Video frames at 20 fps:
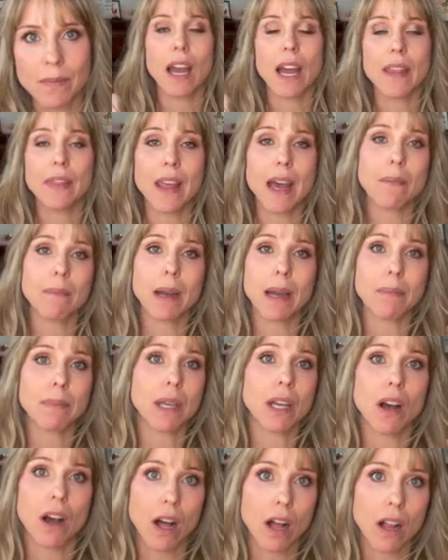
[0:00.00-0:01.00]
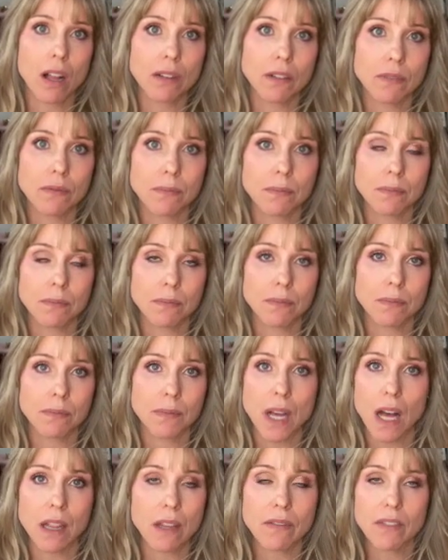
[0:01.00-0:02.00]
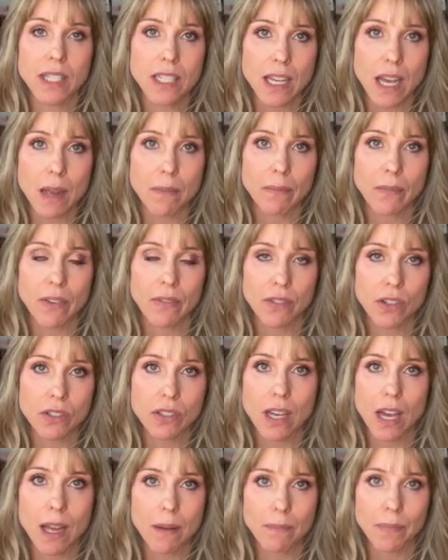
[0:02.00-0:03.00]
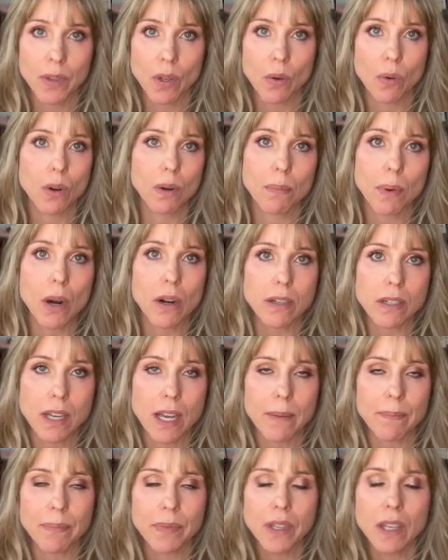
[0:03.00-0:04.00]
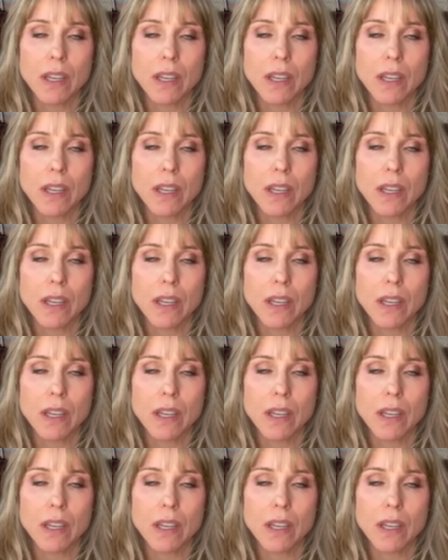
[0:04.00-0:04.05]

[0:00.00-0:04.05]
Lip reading: And that might be all of the time, full-time or part-time.